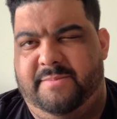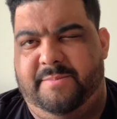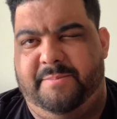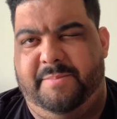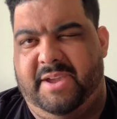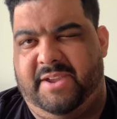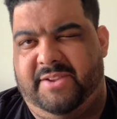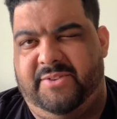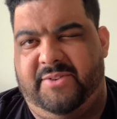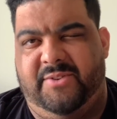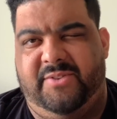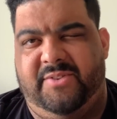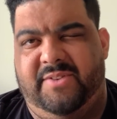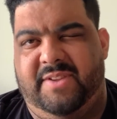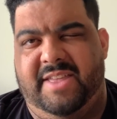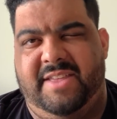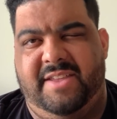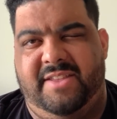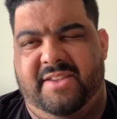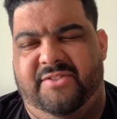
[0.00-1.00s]
pixels.
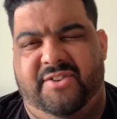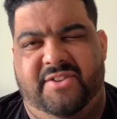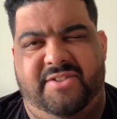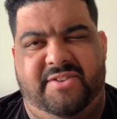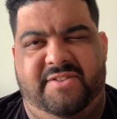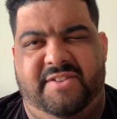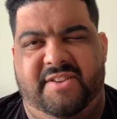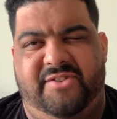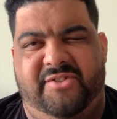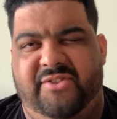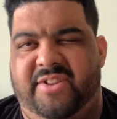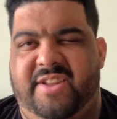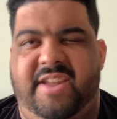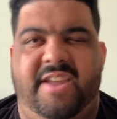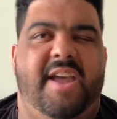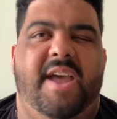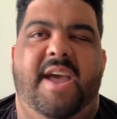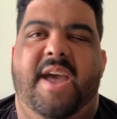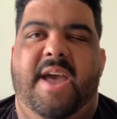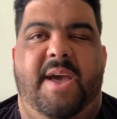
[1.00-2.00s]
I think they shot this
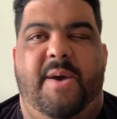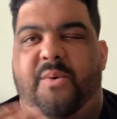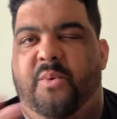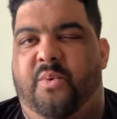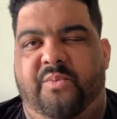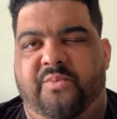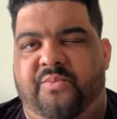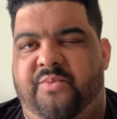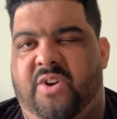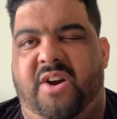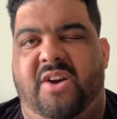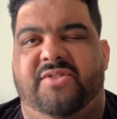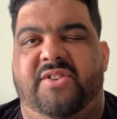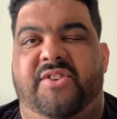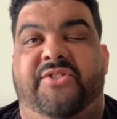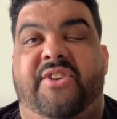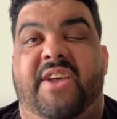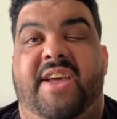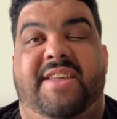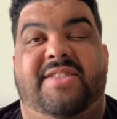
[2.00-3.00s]
digitally.
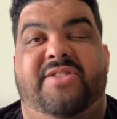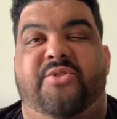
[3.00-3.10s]
Regardless,